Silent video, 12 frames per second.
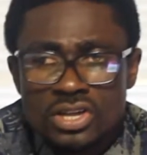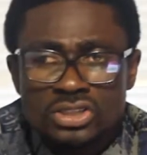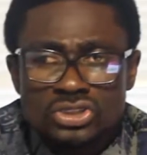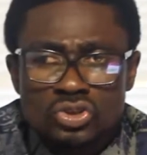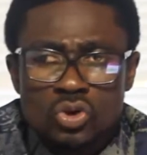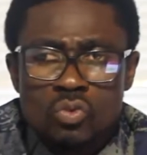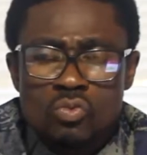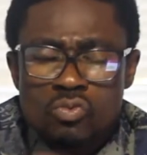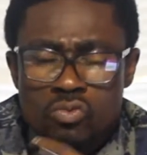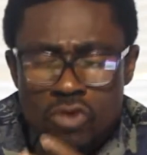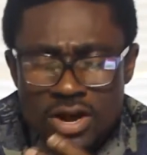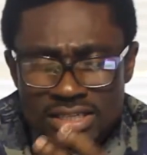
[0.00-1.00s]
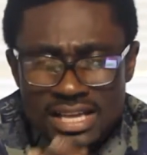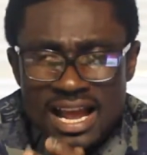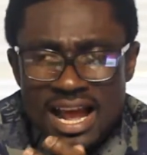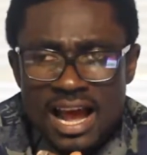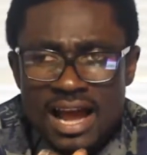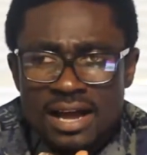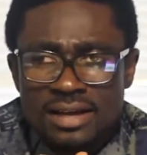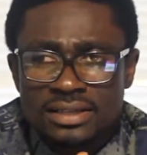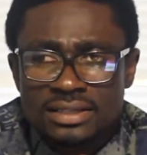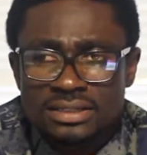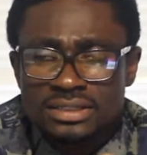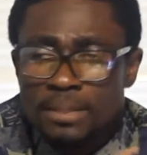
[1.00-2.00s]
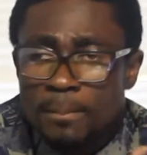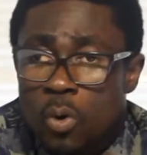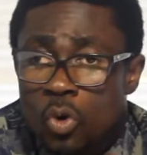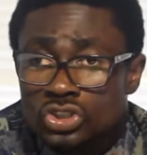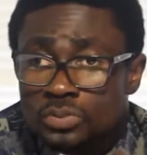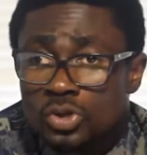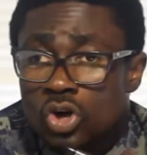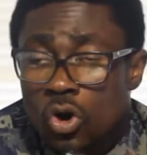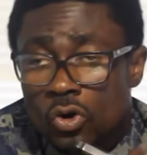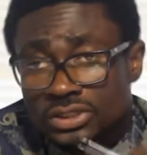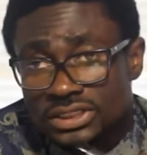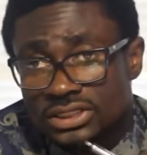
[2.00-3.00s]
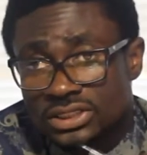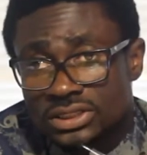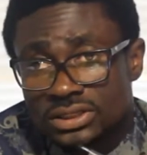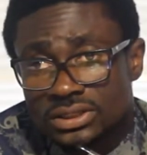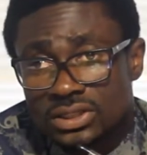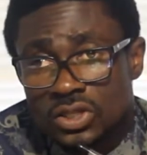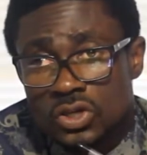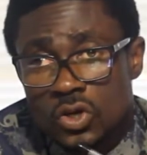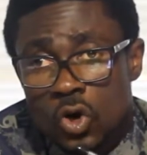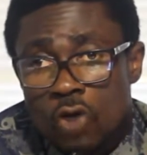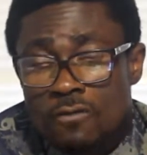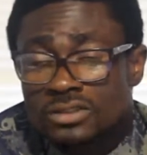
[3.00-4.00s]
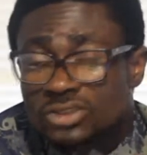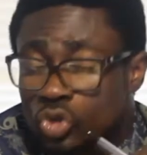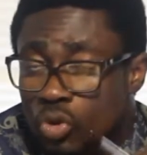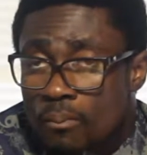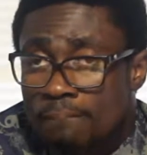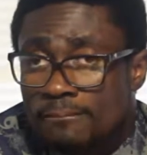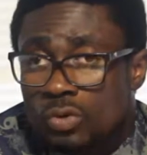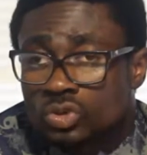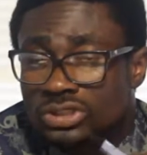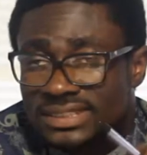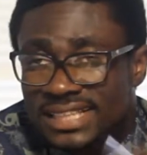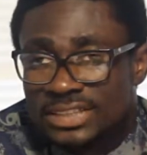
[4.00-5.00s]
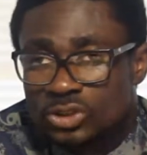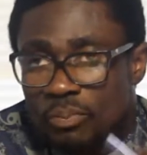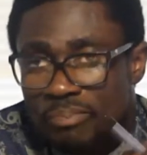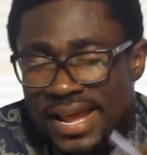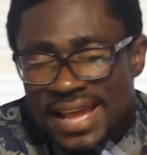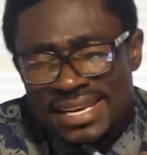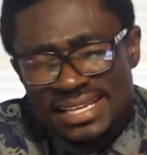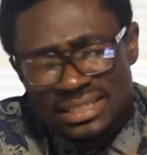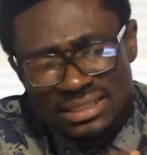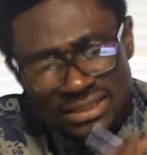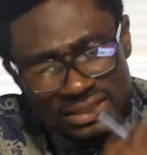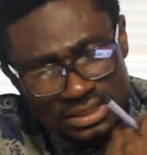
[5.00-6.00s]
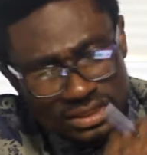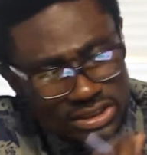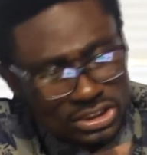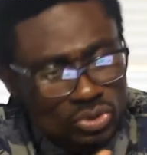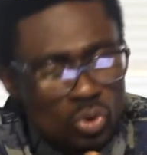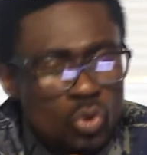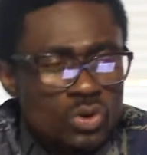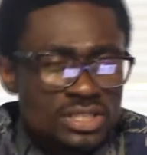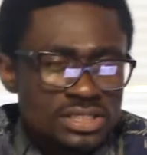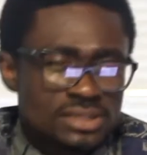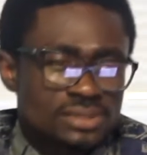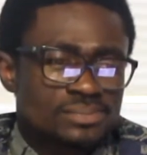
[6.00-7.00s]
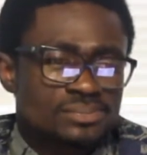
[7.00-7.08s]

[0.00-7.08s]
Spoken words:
So, what are the possible causes of thrombocytopenic disorders?